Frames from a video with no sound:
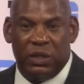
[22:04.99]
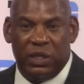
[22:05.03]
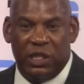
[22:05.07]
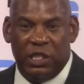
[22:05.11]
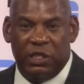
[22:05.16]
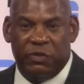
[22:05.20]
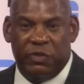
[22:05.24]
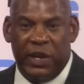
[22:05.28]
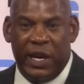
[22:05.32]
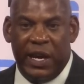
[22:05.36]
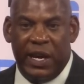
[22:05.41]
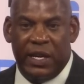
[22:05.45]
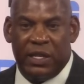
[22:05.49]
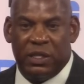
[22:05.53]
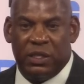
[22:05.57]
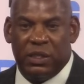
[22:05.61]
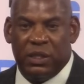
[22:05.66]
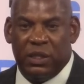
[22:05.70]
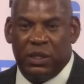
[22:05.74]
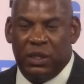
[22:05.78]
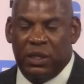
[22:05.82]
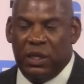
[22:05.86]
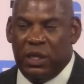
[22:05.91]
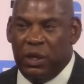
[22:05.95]
He's fast,
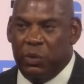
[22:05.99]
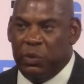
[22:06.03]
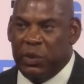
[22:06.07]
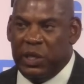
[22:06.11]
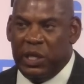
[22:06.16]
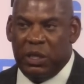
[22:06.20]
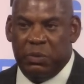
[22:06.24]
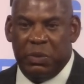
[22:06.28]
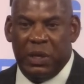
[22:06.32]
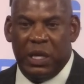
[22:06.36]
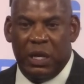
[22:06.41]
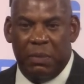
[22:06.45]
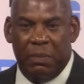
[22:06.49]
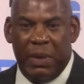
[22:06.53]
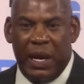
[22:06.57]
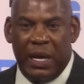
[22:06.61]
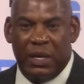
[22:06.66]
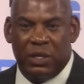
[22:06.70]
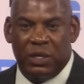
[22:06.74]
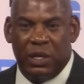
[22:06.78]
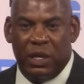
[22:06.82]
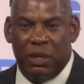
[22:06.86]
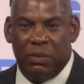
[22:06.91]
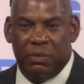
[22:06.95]
and we need to be able to
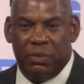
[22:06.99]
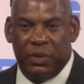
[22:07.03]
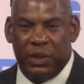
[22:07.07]
match up.